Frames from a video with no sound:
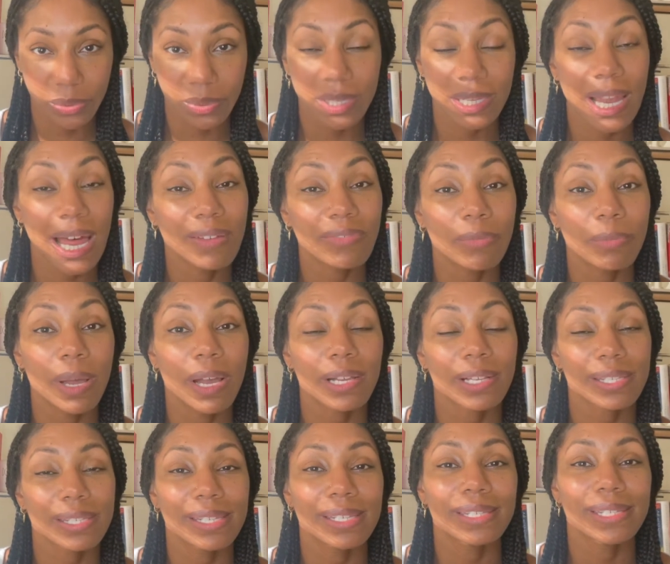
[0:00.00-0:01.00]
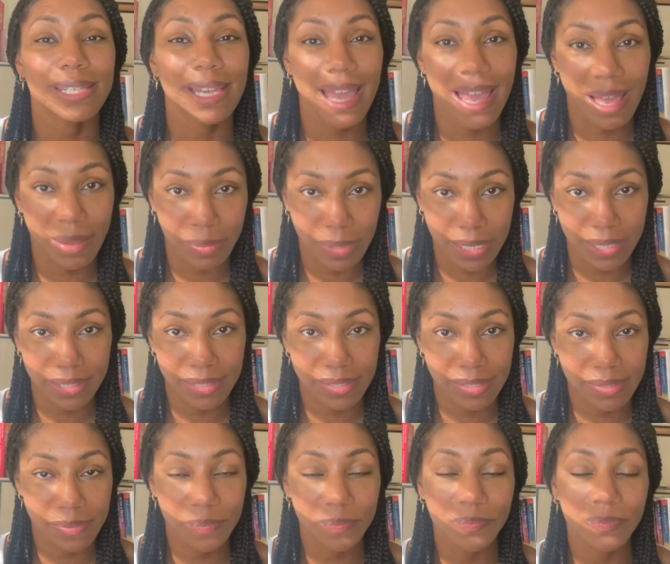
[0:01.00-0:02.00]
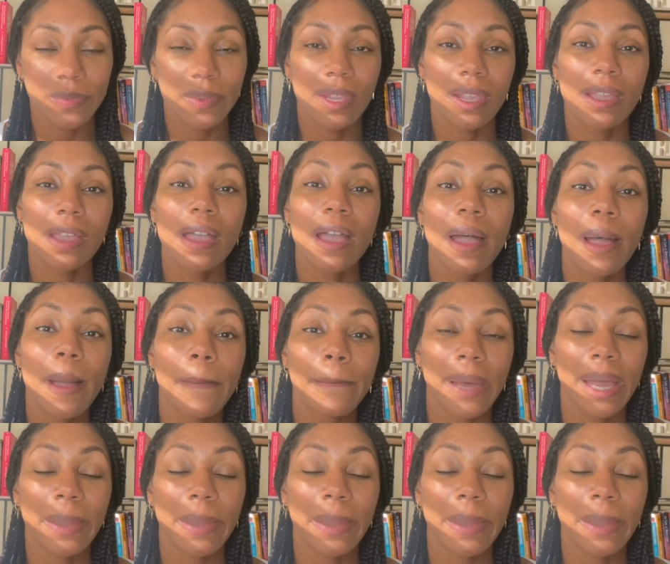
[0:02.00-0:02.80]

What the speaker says: Clavamox tablets. My